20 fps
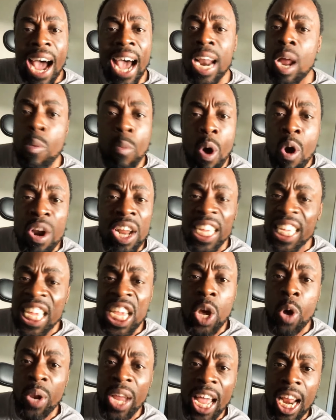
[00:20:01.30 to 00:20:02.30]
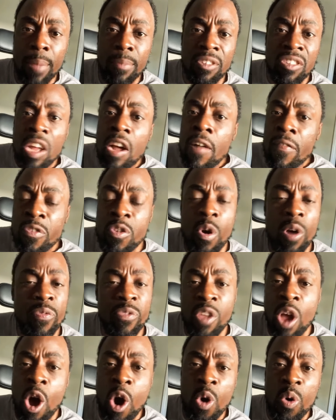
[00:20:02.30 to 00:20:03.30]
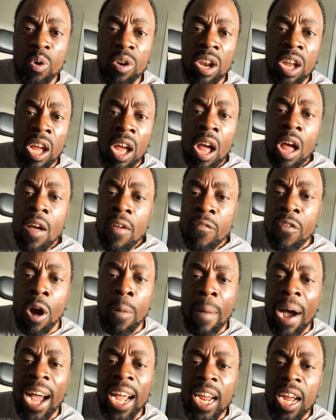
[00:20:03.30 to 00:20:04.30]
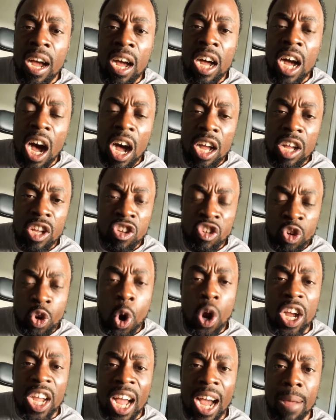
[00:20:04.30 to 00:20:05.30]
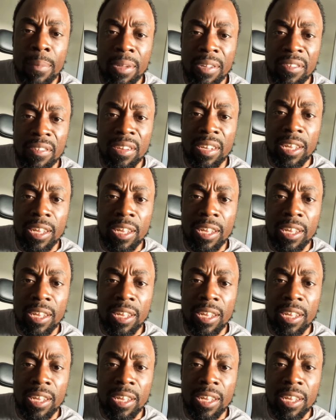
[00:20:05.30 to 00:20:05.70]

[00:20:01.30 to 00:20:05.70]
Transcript: don't want to kill animals to atone for my shortcomings.